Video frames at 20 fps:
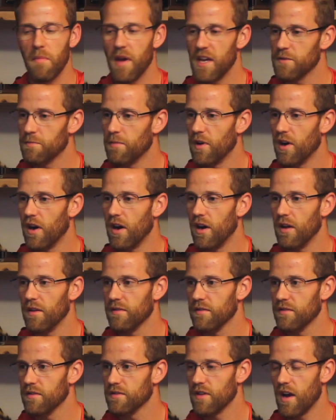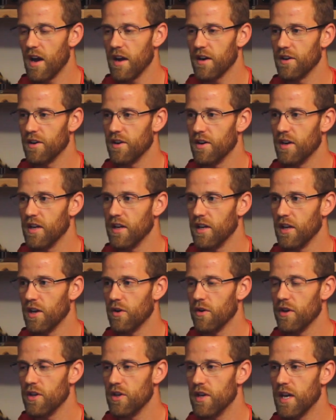baseball, soccer, you
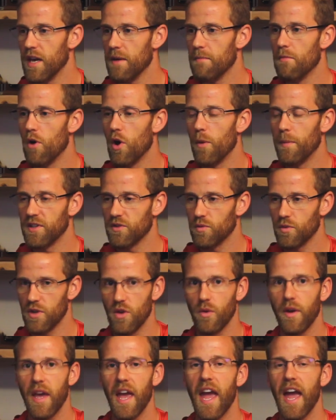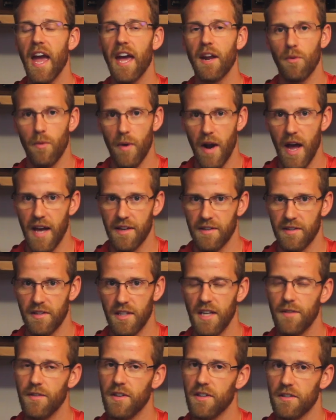know, you get moments where you can rest.
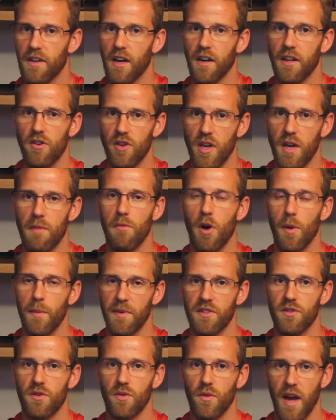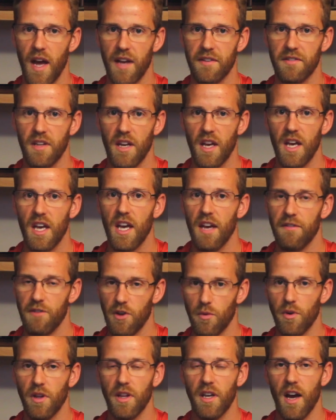Even in soccer, you get moments to rest. If
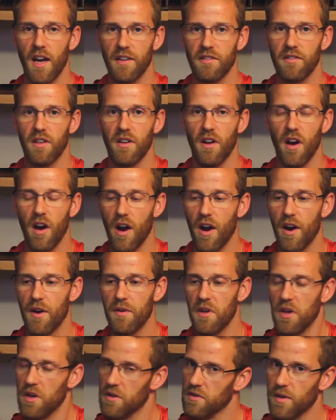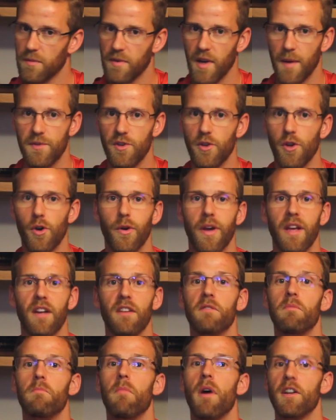you're really hustling hard, sometimes you don't get
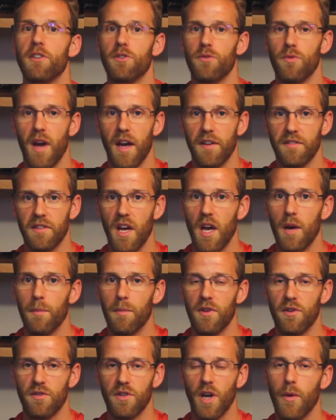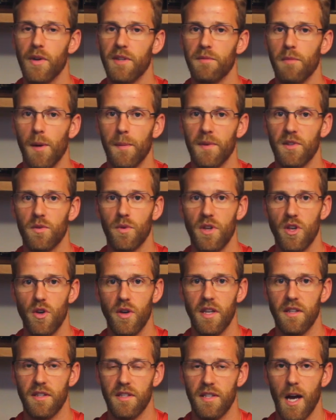as much rest. But there's always moments where you
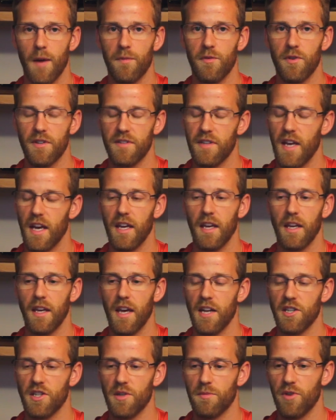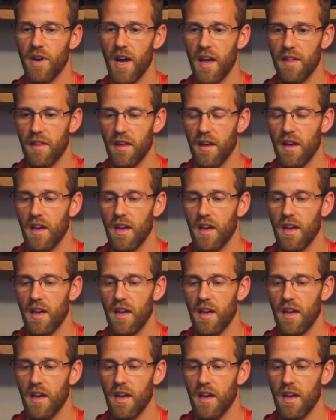can stop for a second, catch your breath.